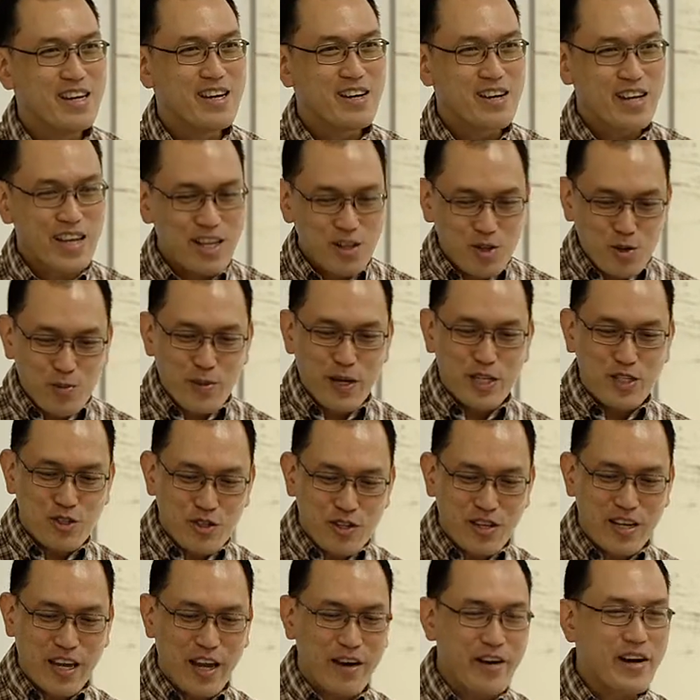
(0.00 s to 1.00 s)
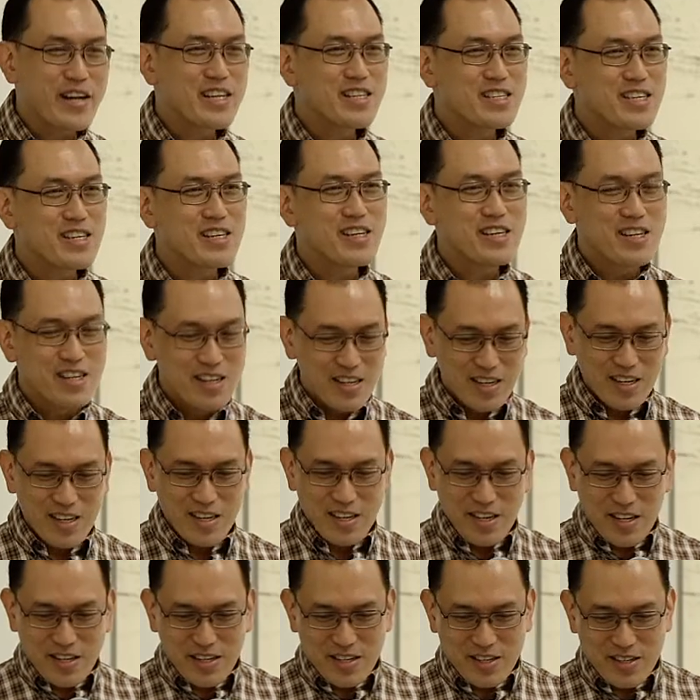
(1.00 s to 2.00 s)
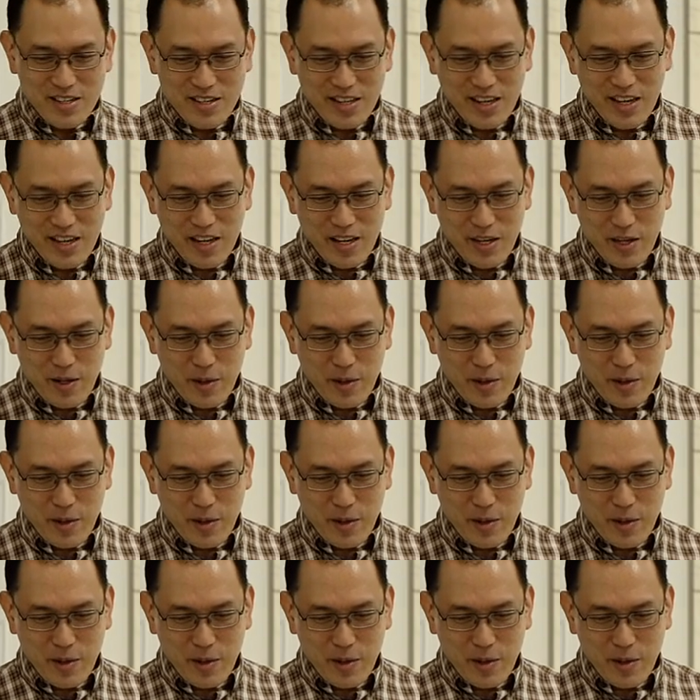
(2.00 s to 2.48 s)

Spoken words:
Okay, too much into the character. Okay,